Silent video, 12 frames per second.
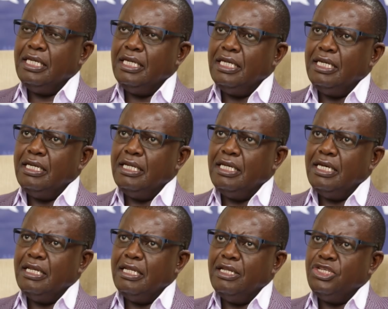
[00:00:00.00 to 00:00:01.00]
it, it,
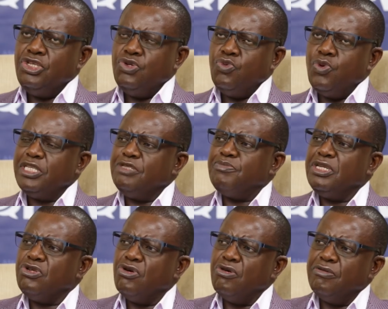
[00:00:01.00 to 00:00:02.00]
what's been
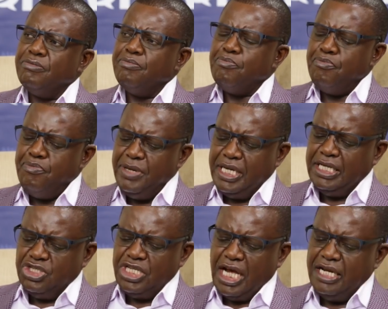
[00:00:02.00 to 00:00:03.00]
your
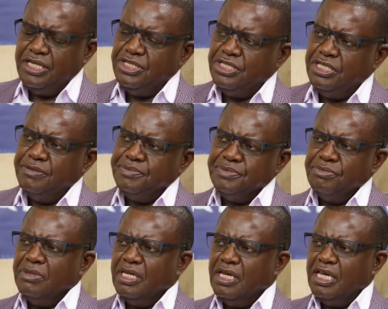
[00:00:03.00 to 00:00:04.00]
biggest challenge
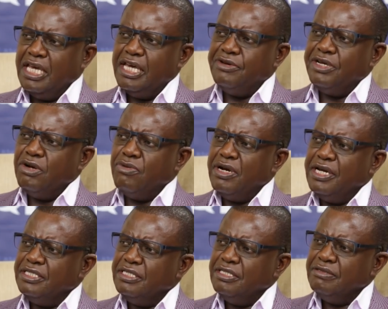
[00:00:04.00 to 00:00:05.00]

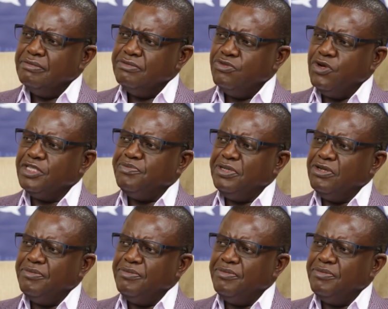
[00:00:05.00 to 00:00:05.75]
career-wise? What's been your